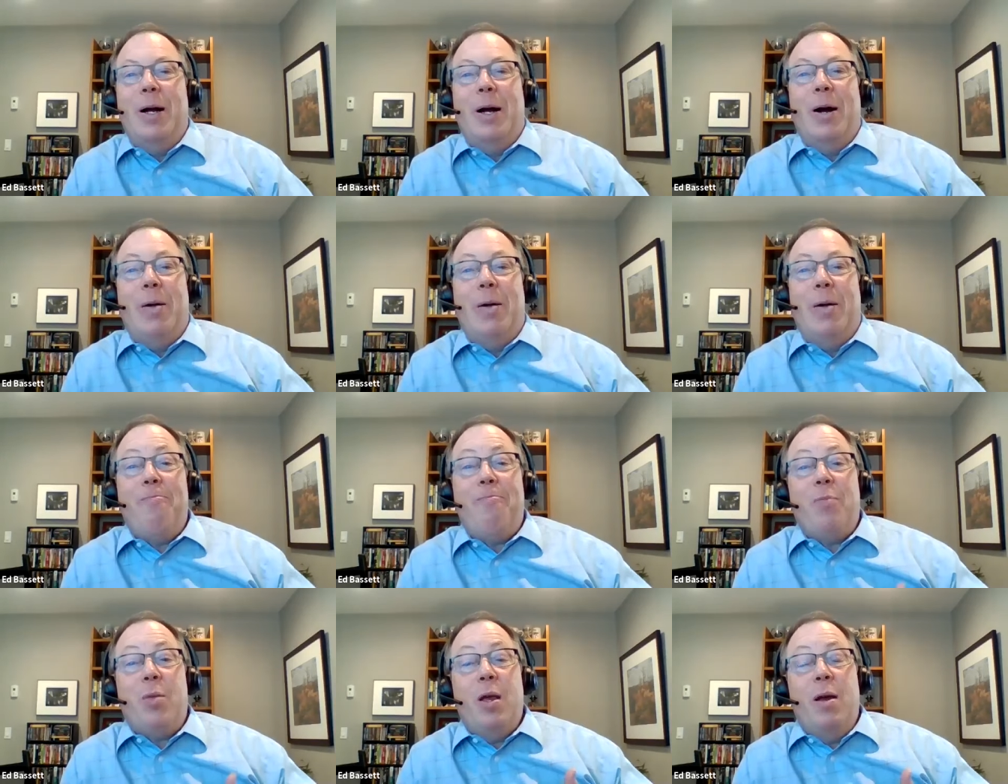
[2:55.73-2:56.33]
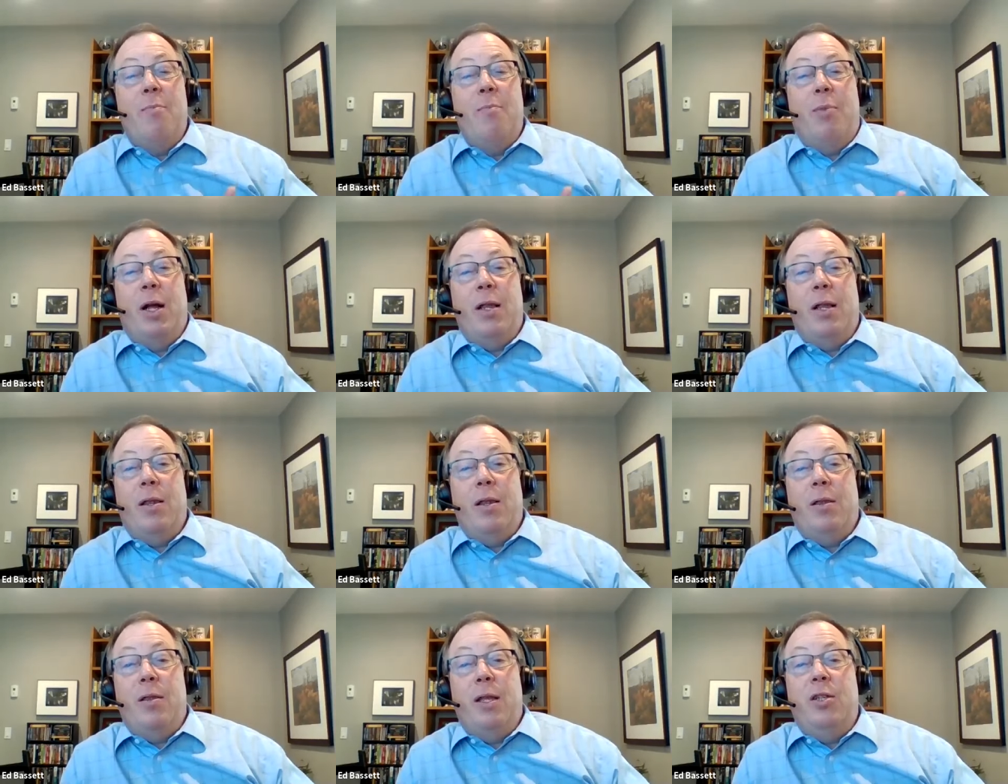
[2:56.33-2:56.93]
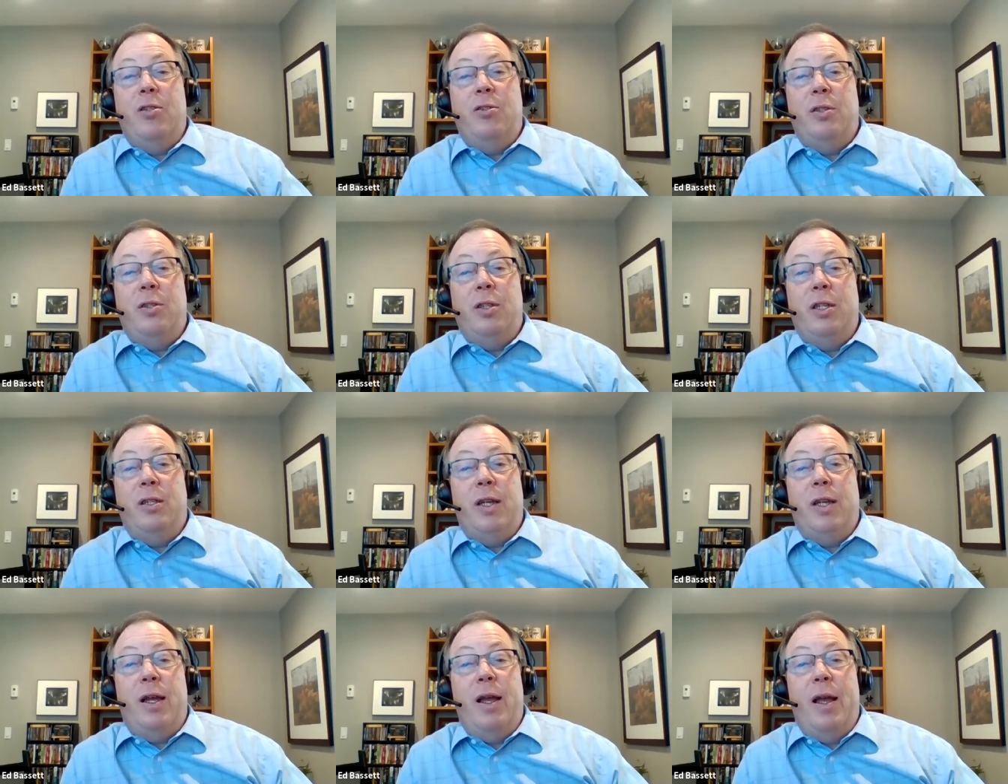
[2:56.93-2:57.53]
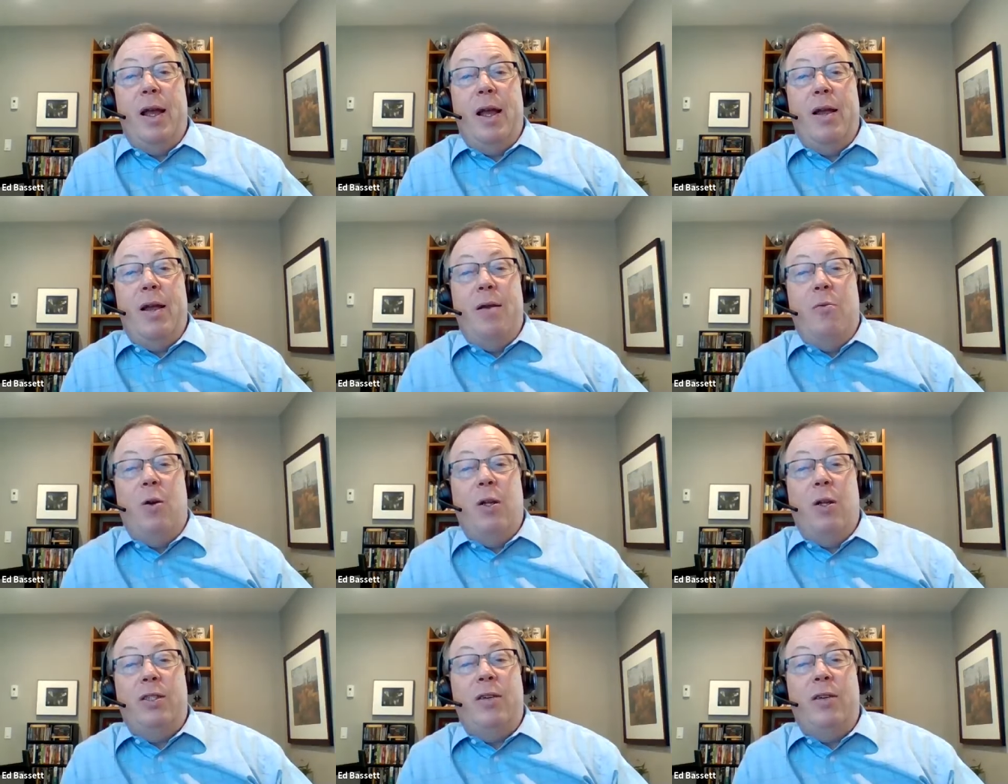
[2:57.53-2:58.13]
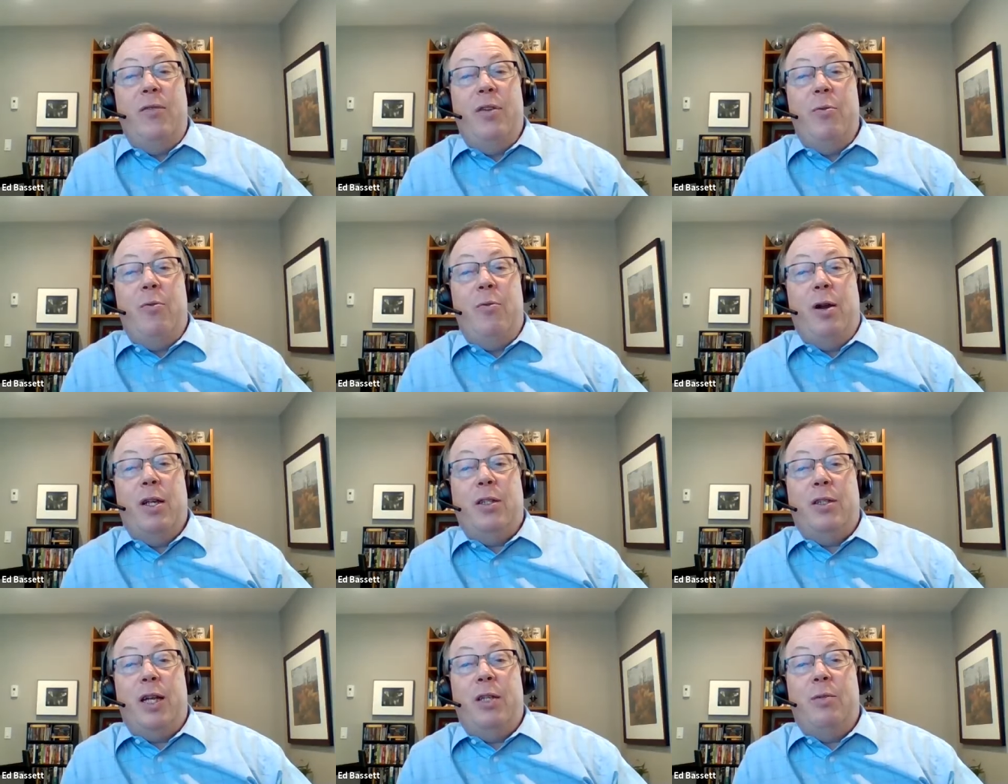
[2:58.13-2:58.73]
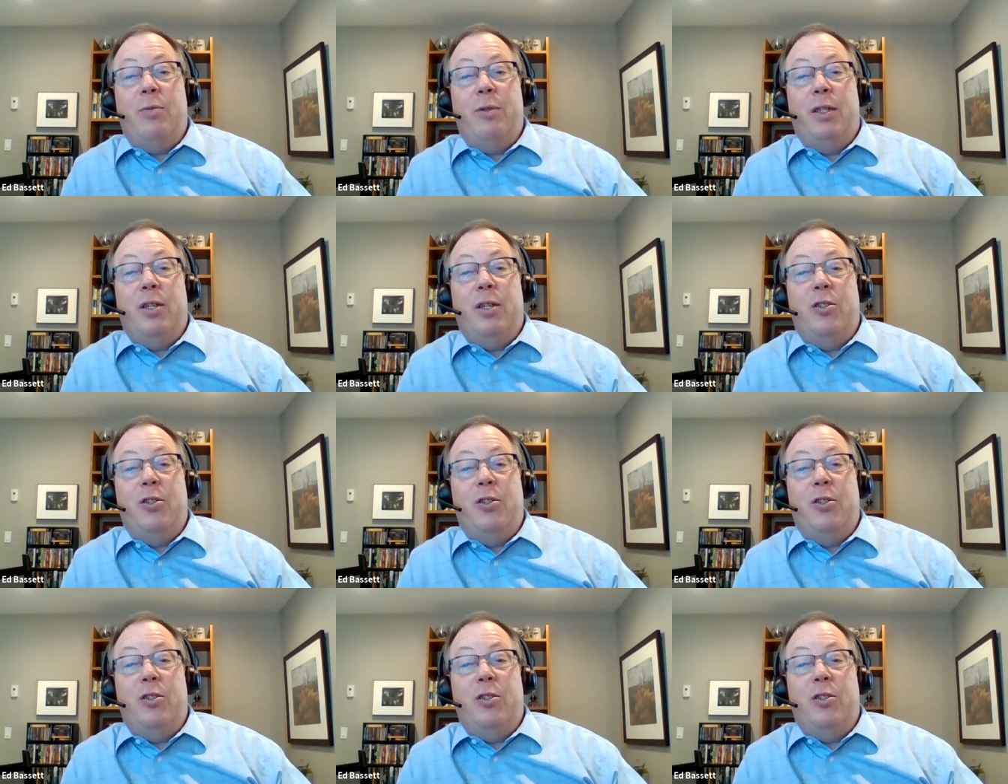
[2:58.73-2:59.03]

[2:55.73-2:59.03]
Um, but these these 171 assessments,